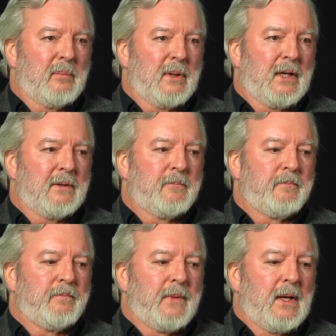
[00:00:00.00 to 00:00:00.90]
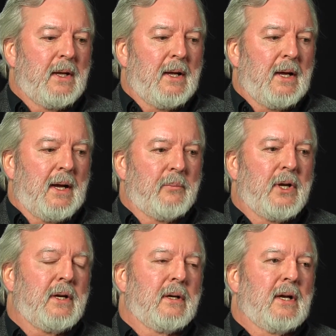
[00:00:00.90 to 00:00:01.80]
But I'm
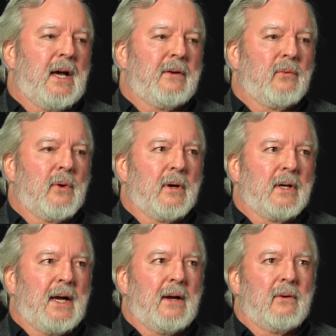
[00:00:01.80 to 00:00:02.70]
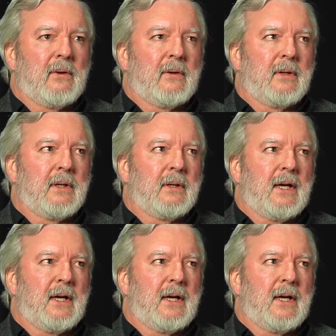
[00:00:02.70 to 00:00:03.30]
reading a lot of work now on,